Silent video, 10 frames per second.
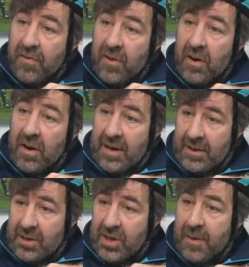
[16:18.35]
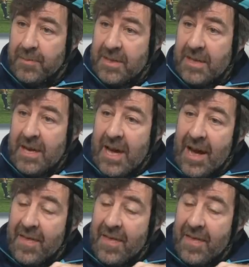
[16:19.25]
for little chips, mm-hmm.